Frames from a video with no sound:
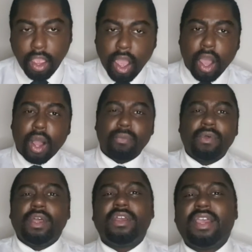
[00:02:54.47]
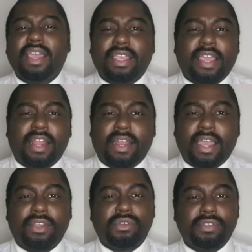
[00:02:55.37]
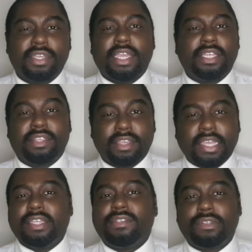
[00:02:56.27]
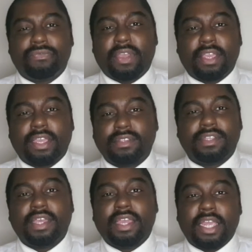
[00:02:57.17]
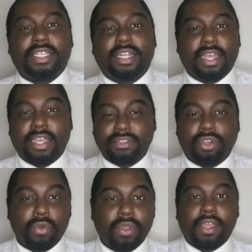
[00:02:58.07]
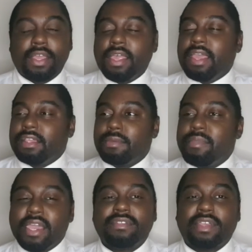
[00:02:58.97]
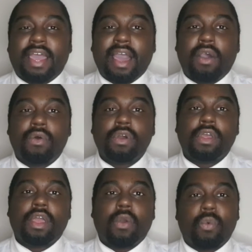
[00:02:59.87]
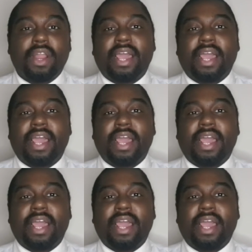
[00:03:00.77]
Yeah, like, because his thing is, it's lit. So it's amazing how when I